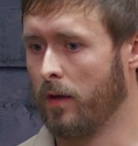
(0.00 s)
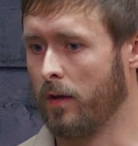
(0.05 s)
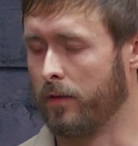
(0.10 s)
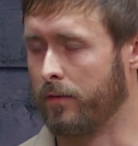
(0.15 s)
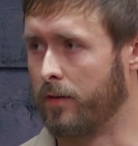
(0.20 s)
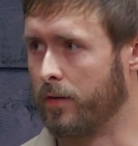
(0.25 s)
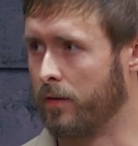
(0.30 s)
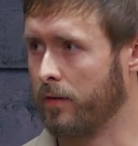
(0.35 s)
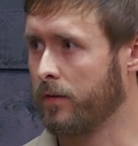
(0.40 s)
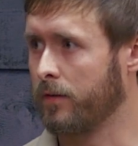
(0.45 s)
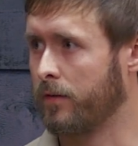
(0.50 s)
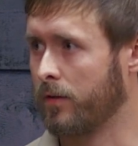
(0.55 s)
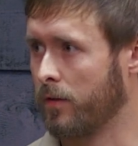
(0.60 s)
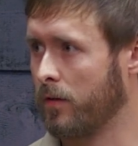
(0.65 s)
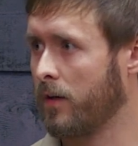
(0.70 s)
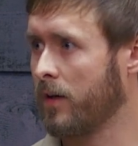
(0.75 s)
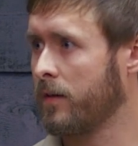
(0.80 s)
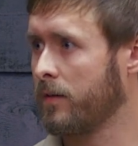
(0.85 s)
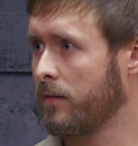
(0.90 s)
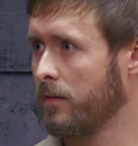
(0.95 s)
They're,
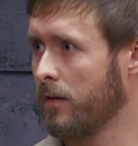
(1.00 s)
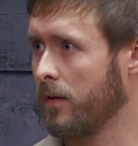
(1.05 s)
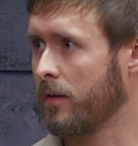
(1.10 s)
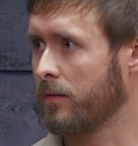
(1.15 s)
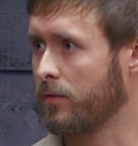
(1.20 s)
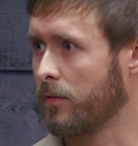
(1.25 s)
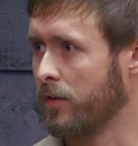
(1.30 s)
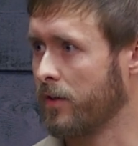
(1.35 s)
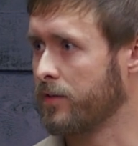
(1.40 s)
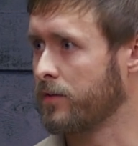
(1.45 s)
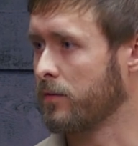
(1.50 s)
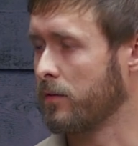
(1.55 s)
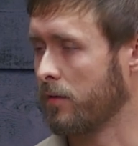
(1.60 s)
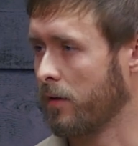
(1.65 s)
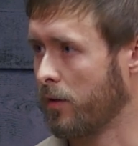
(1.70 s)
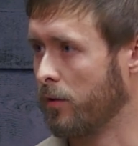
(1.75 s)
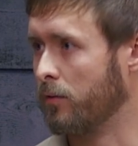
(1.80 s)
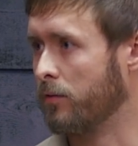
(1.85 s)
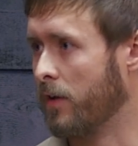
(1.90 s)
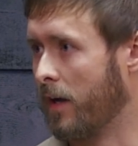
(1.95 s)
they're a, a traditional
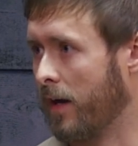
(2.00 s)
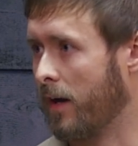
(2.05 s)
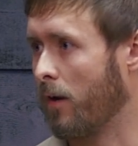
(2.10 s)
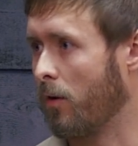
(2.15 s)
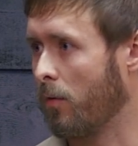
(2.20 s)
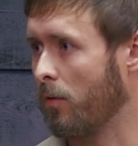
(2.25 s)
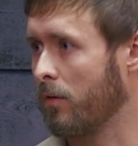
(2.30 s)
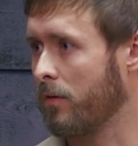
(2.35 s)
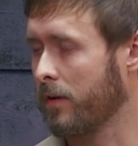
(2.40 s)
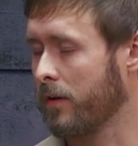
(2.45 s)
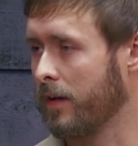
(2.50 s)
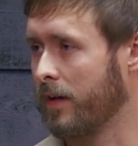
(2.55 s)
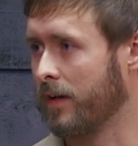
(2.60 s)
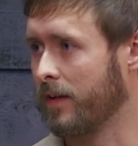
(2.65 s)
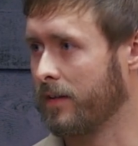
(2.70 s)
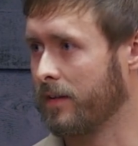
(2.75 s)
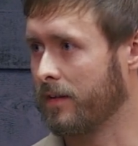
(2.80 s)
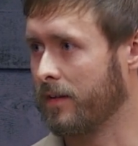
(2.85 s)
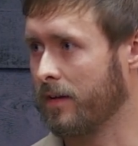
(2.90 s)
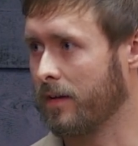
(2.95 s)
hoot owl,
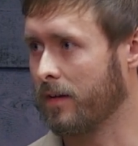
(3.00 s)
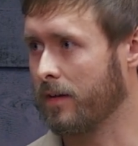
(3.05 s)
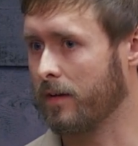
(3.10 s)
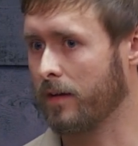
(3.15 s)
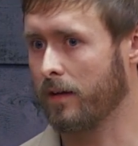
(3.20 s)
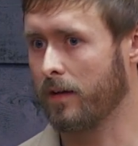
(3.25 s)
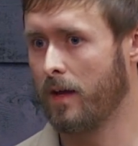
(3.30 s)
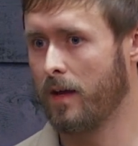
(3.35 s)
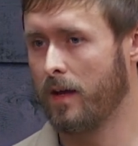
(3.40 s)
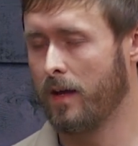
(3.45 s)
and uh,